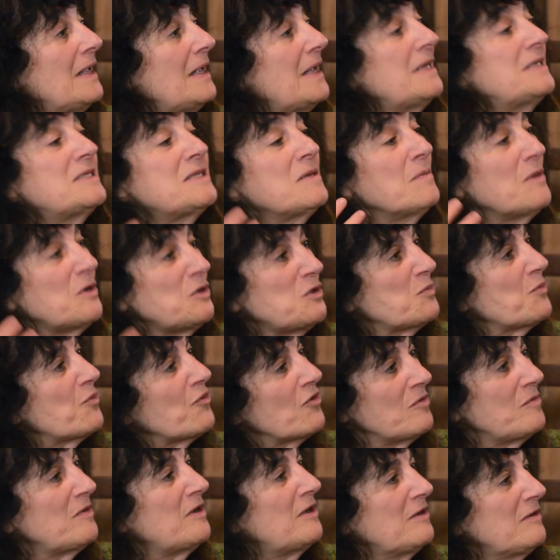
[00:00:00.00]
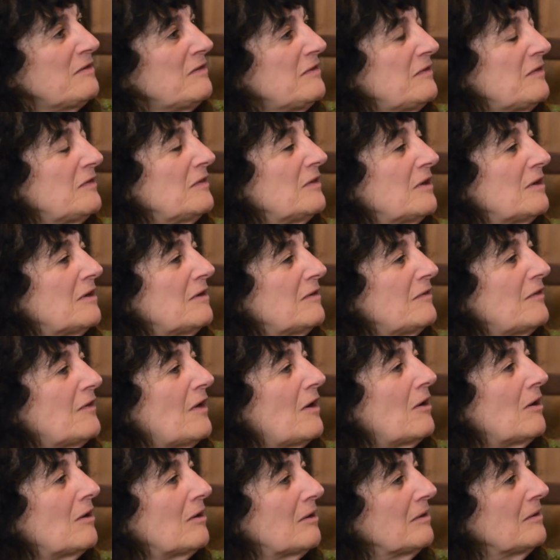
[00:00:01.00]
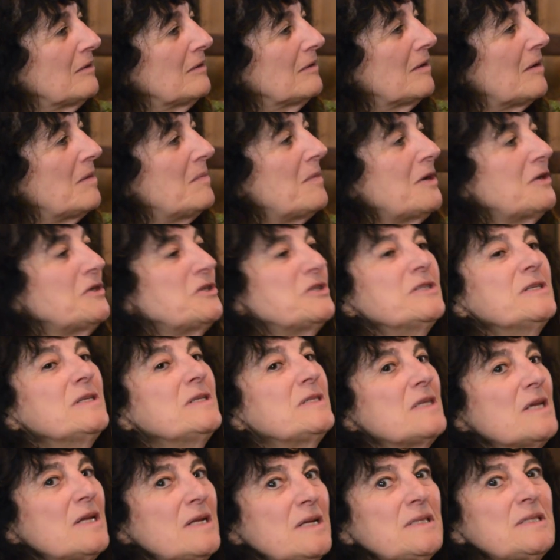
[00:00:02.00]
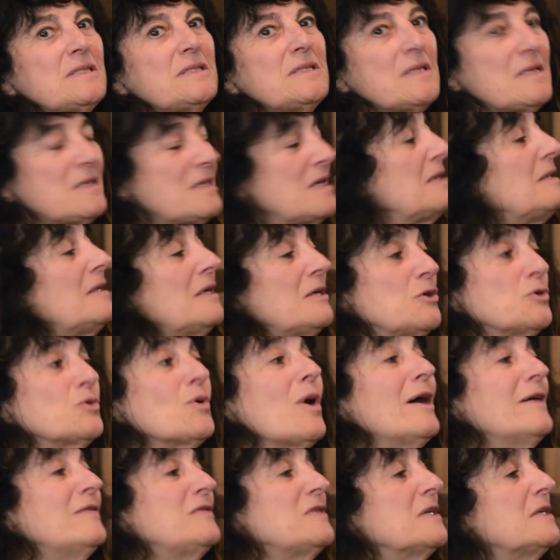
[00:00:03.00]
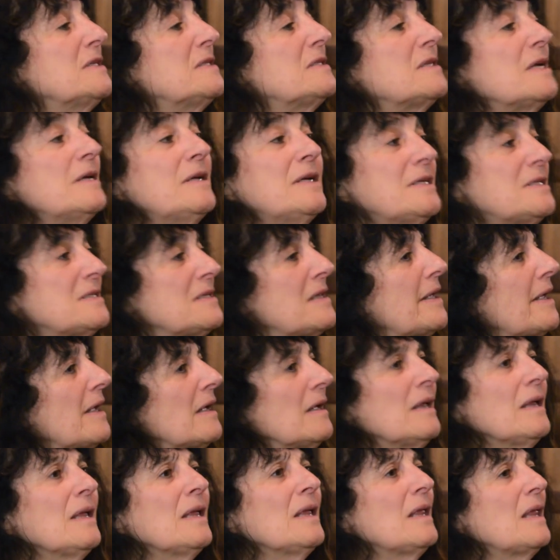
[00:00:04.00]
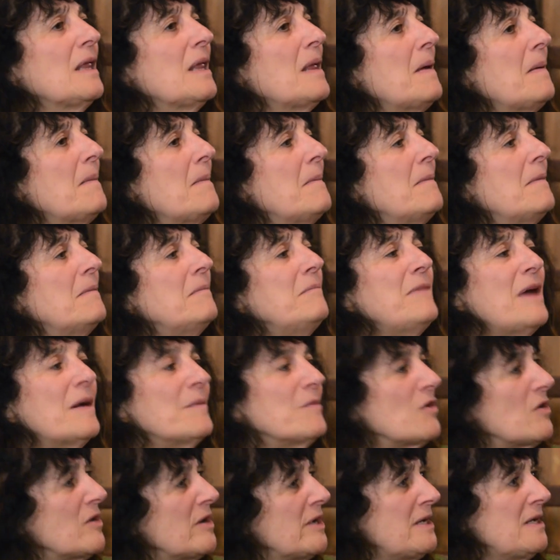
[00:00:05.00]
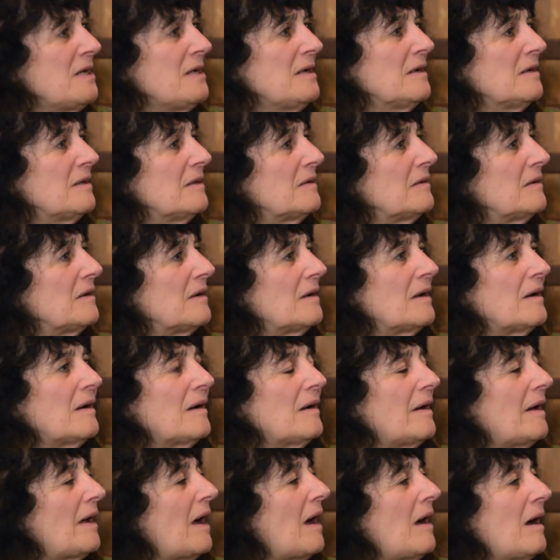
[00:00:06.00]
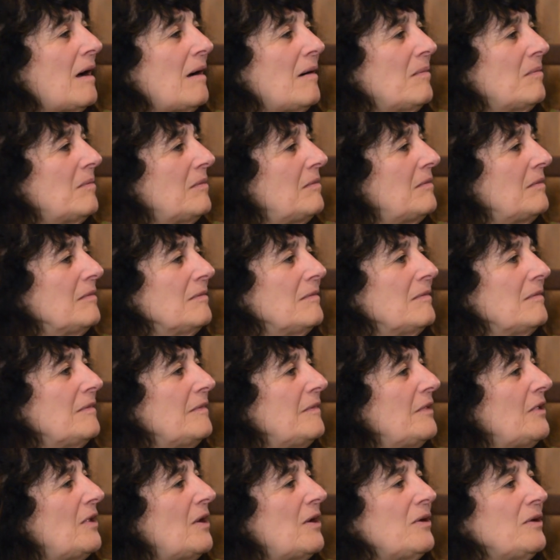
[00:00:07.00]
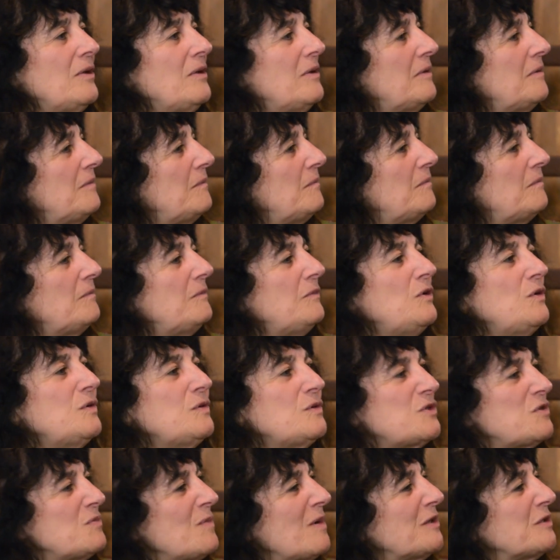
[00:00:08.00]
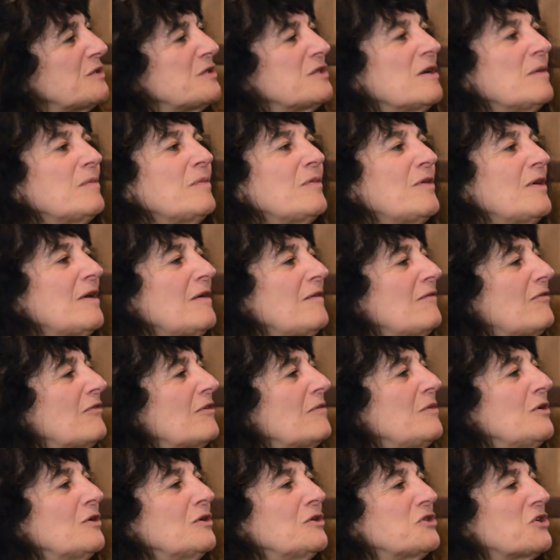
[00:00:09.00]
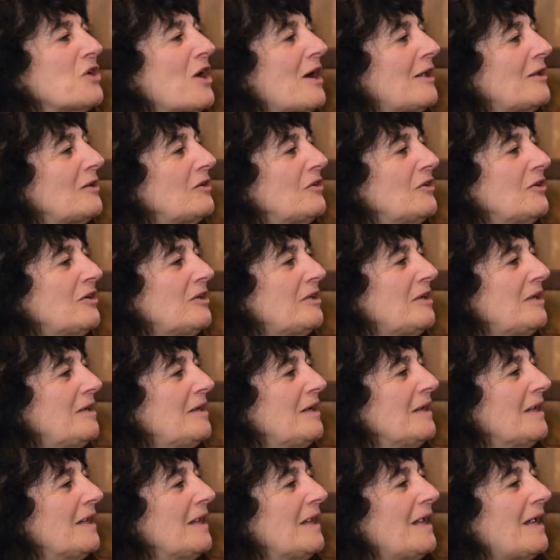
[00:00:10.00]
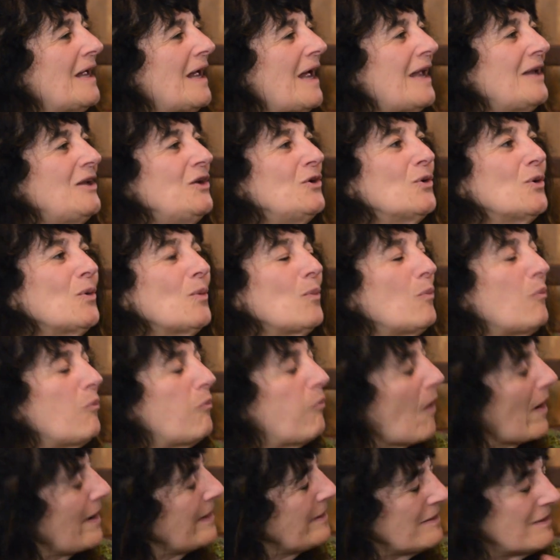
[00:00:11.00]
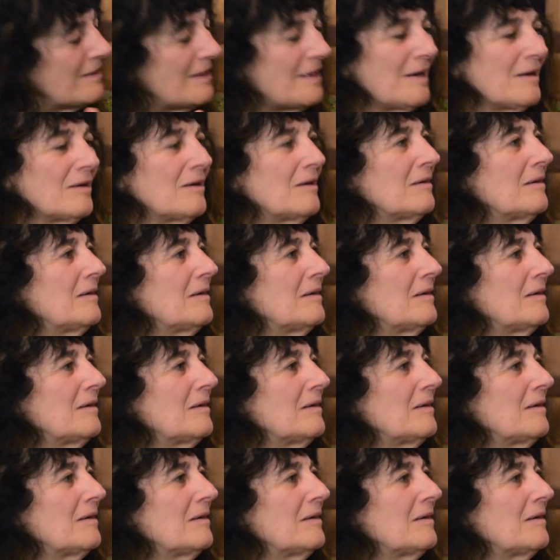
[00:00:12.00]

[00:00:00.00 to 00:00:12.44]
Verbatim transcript: It's the most primitive of our emotions, and it's the thing that drives us, and it's like memory. Um, you know, you, you smell something from your childhood, yeah. And you're right there.